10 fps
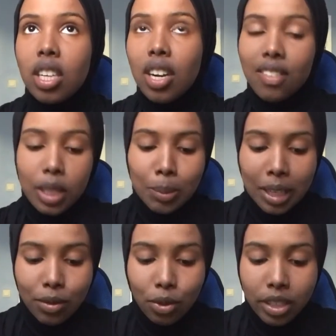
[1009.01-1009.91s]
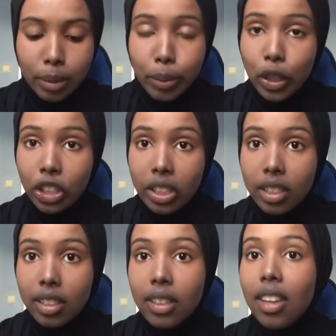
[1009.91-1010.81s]
a lot of respect for this
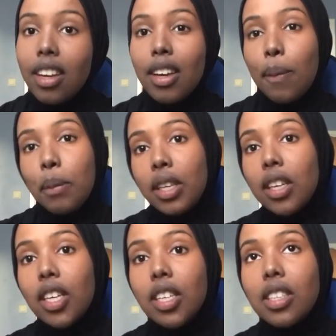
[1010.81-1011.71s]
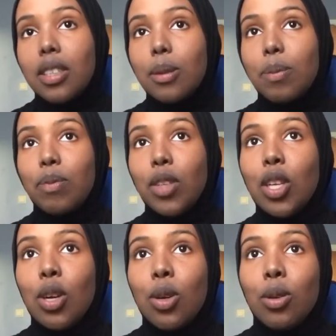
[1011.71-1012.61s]
person because, you
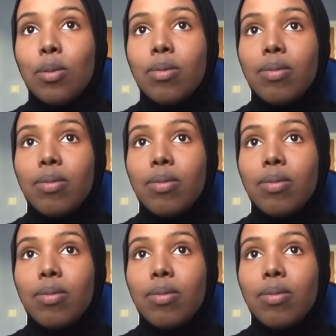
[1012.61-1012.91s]
know,